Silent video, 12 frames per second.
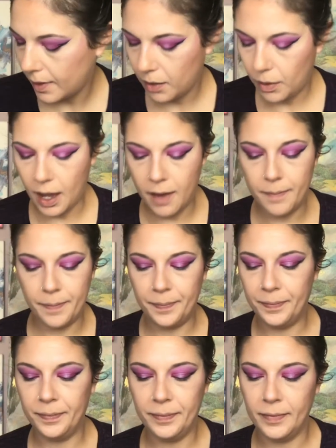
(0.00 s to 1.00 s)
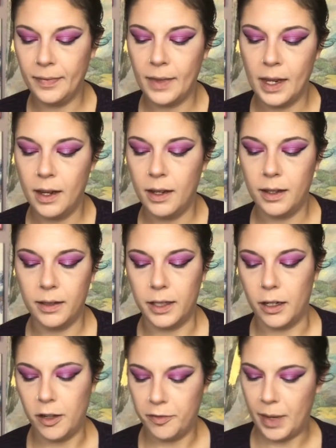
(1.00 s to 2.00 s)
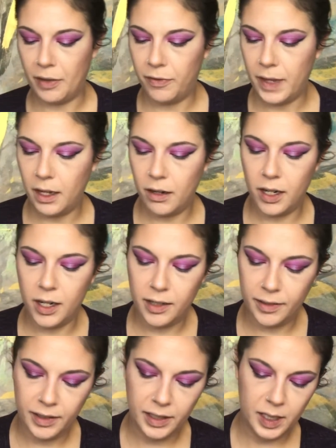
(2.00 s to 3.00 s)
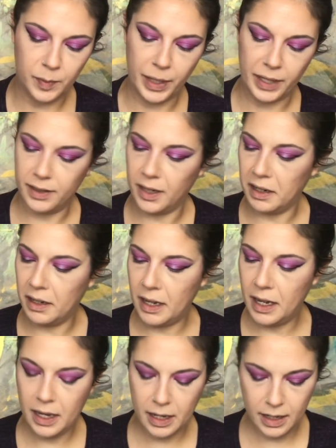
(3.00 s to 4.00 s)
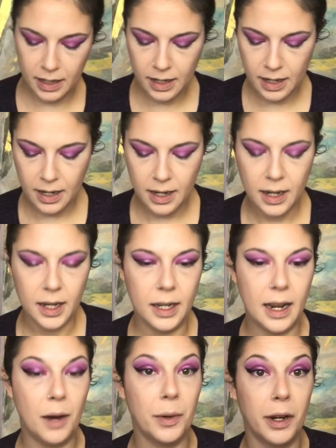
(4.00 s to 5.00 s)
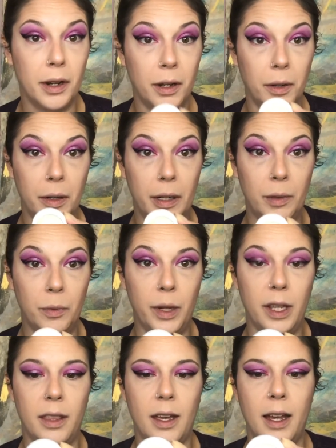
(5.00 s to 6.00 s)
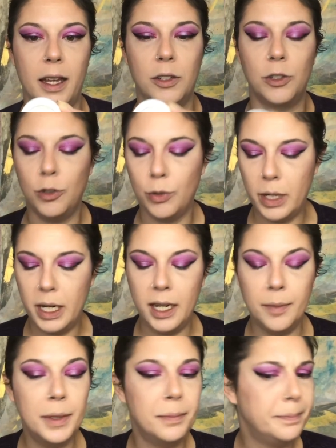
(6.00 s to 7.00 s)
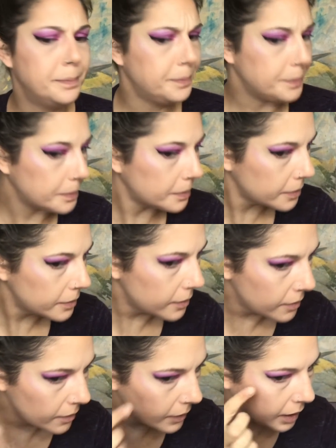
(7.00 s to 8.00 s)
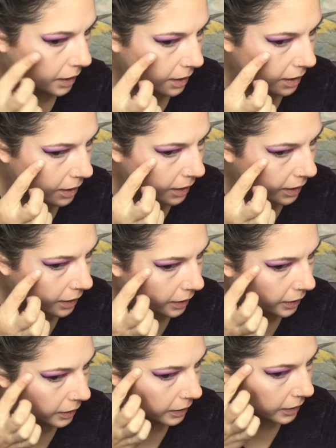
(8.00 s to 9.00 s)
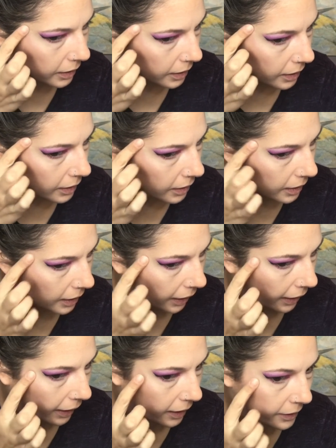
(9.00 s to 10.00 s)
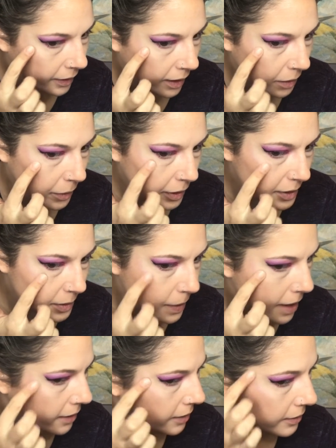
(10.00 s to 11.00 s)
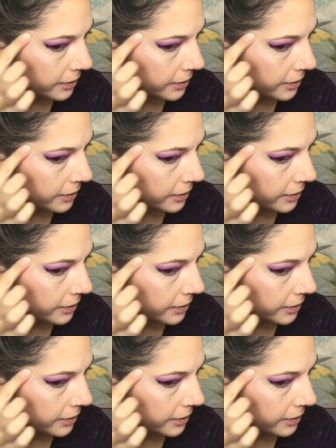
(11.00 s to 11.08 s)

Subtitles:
Okay, clean off my finger as best I can. And now we're going to go in with Ice Dream and add that one as well.